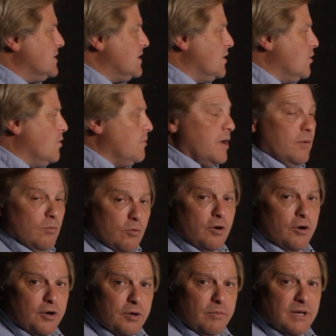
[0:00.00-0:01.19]
say, oh my
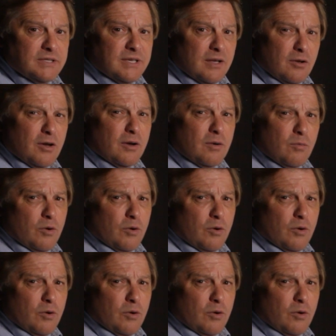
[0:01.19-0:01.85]
word, you might say, look,